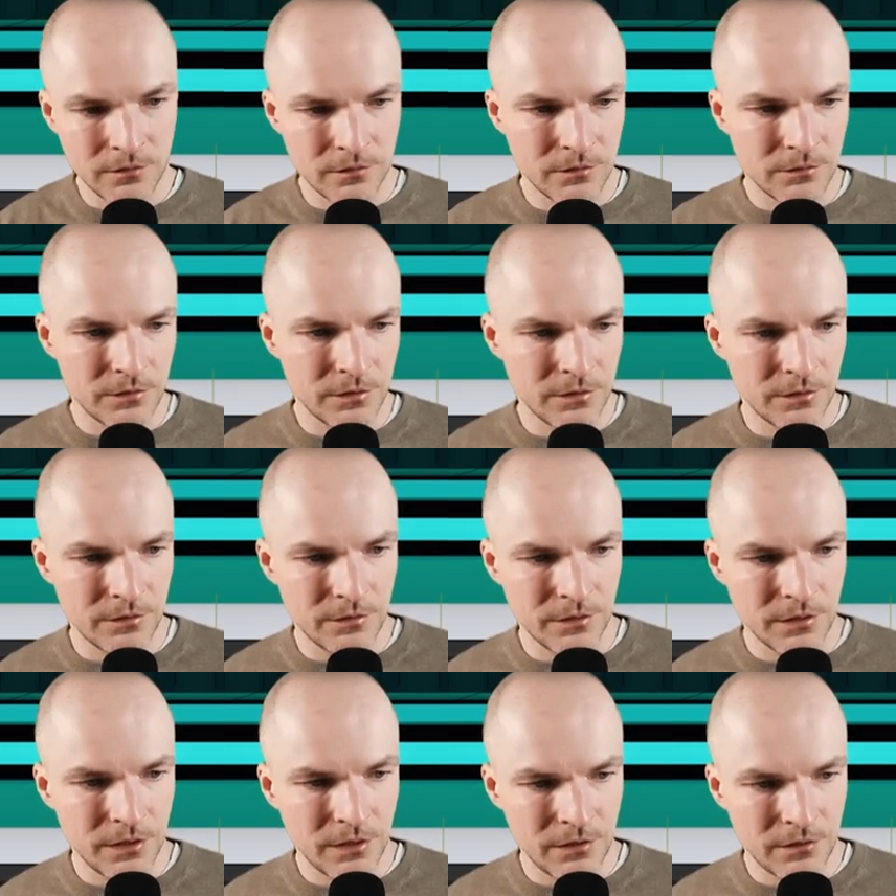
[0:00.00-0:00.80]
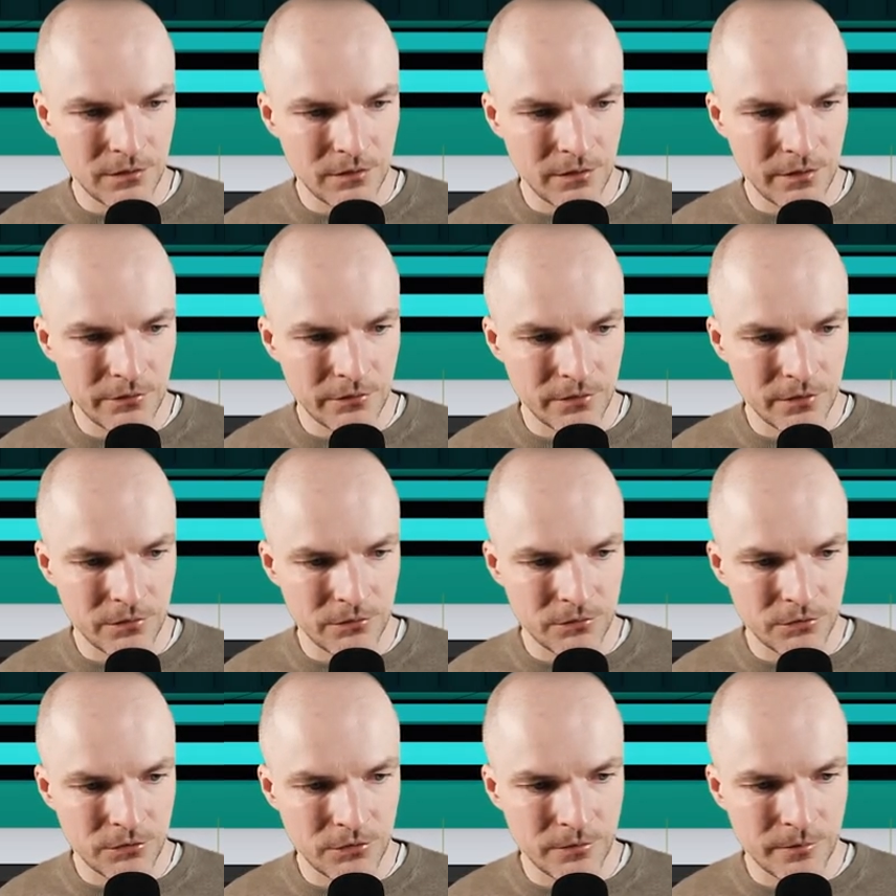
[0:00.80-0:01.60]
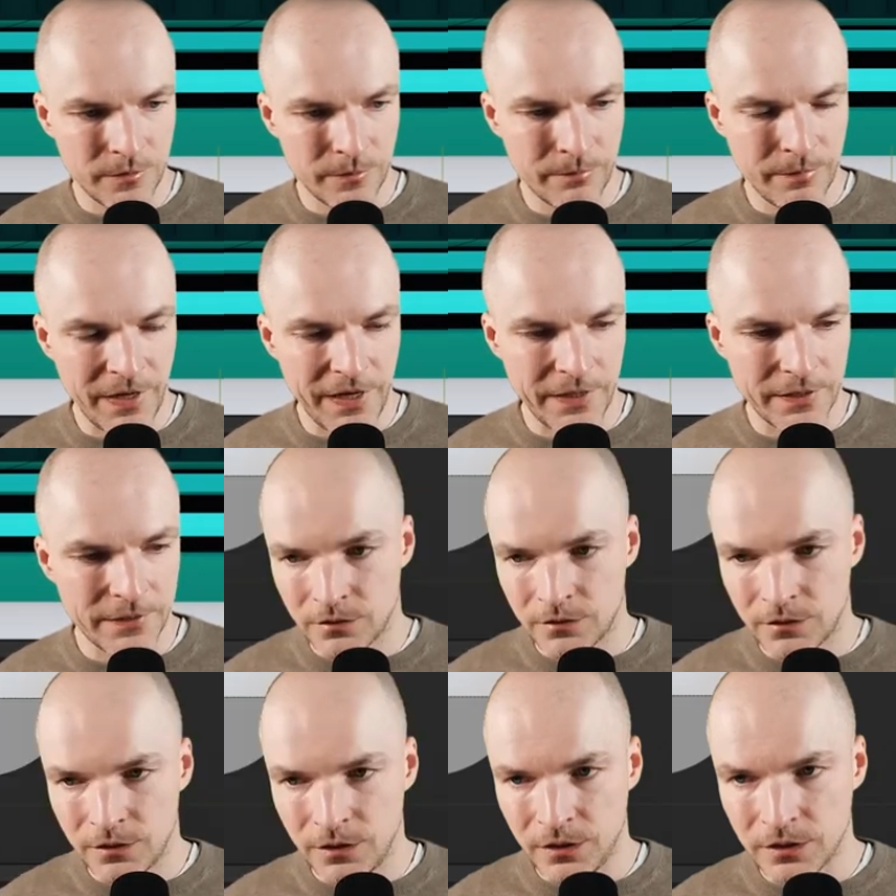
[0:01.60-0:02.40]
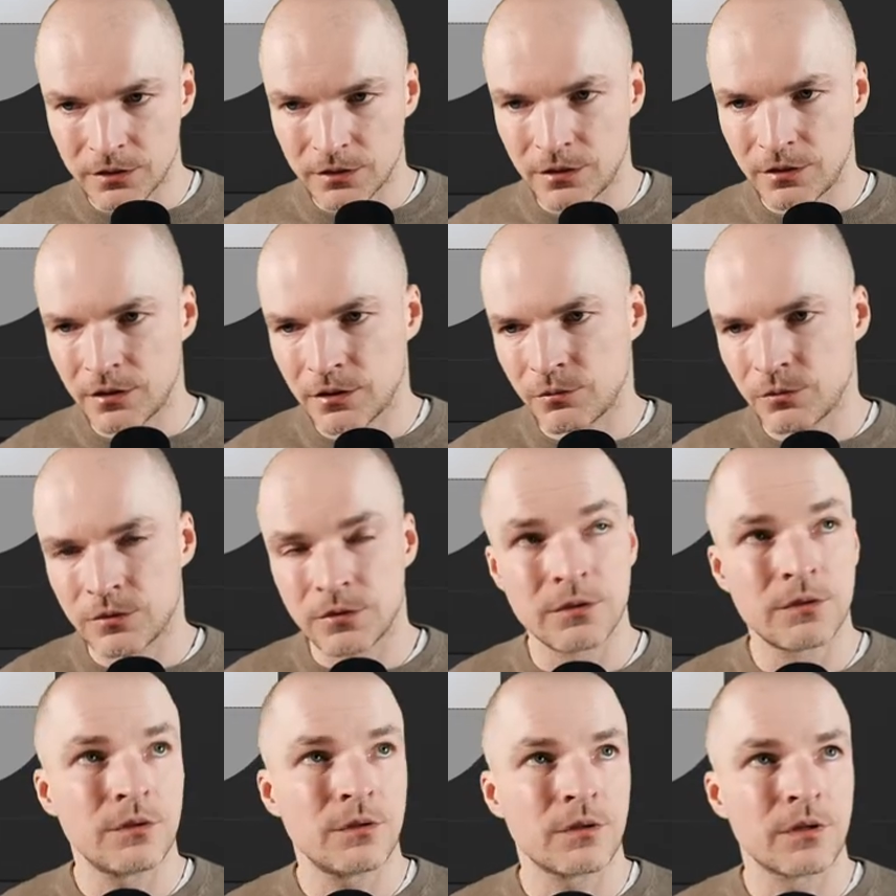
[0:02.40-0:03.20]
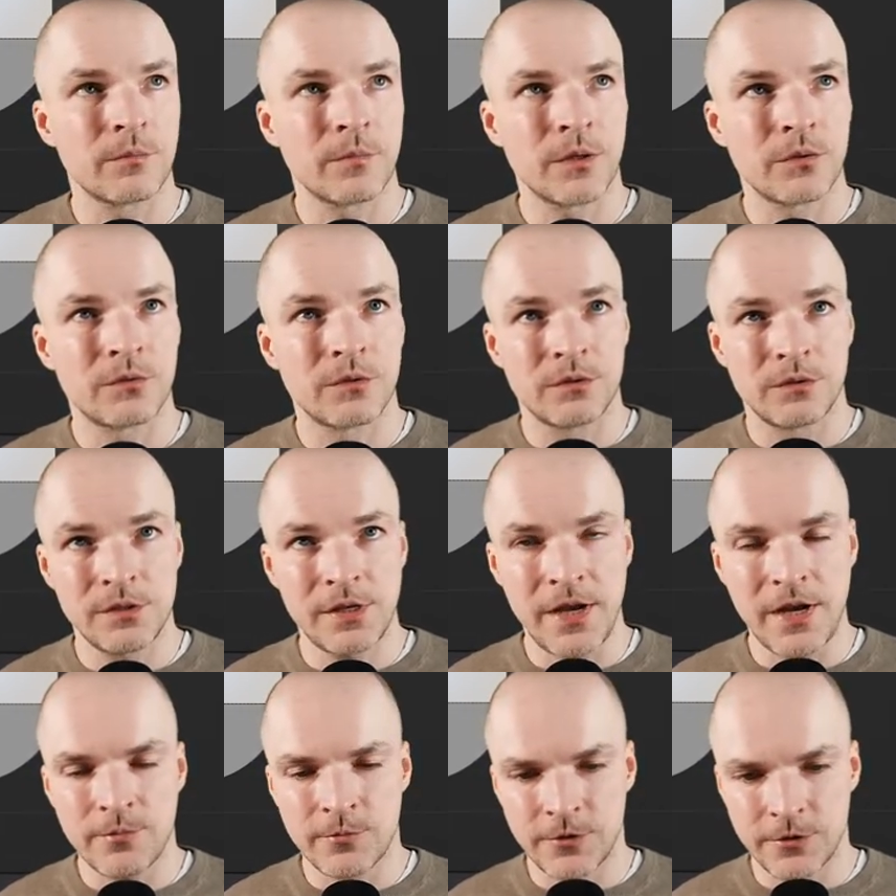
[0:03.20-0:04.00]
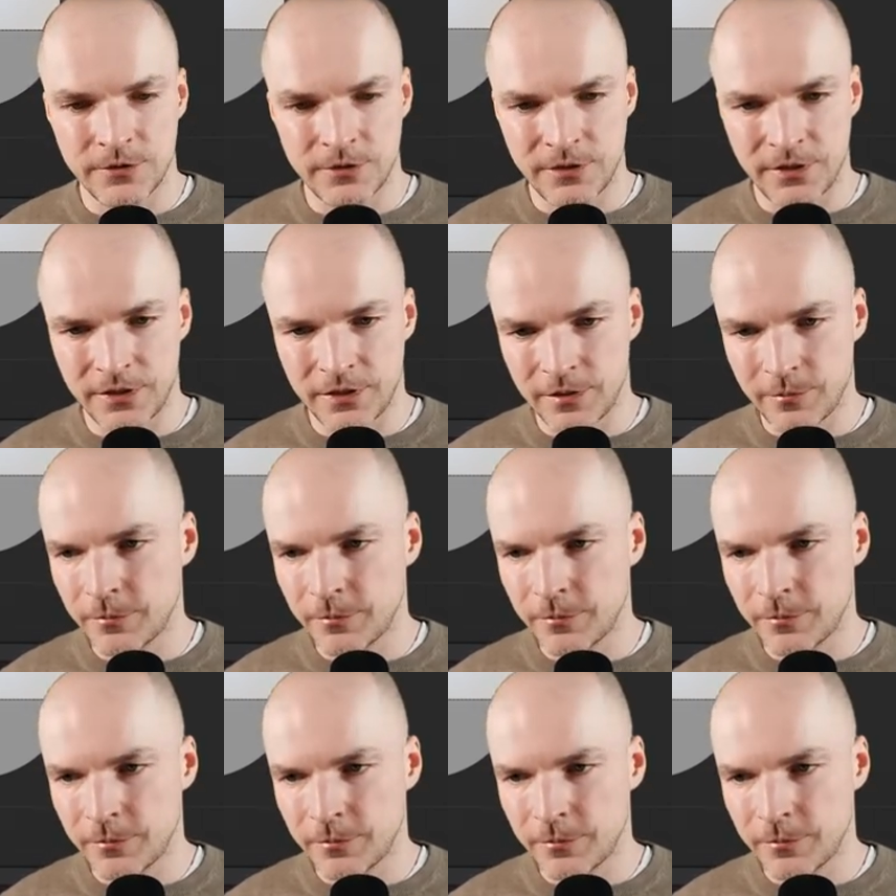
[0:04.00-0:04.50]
Render again, the outline should be back. The next thing I want to talk about is camera setup.